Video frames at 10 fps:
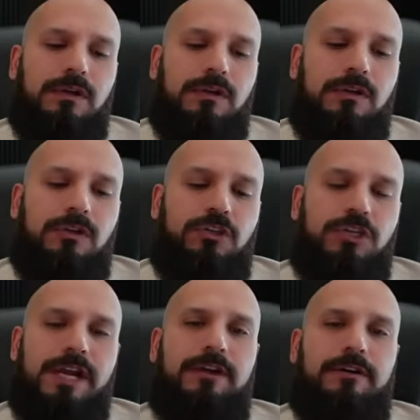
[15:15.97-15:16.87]

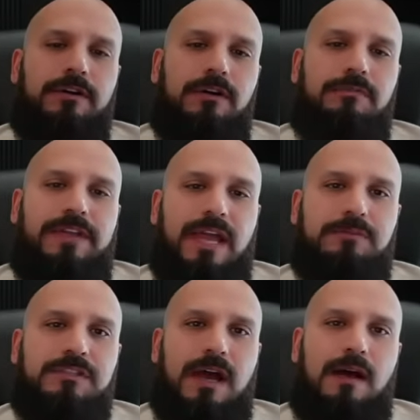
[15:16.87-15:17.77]
share of
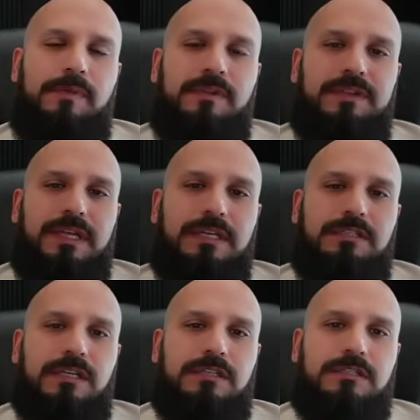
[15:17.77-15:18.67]
GameStop that
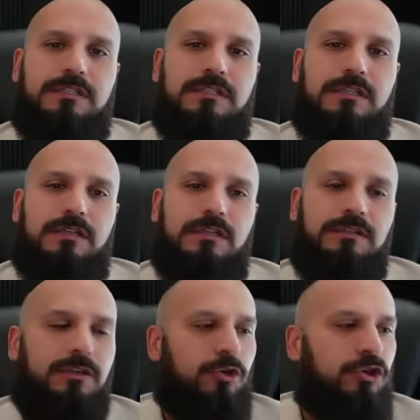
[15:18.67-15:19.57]
exists,
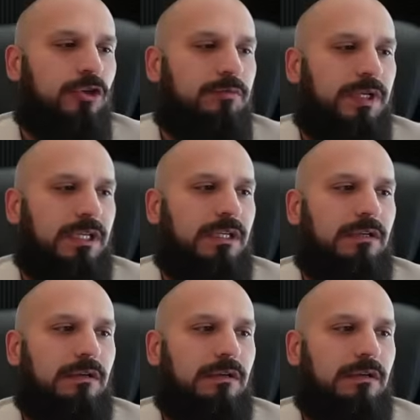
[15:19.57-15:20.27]
there should be,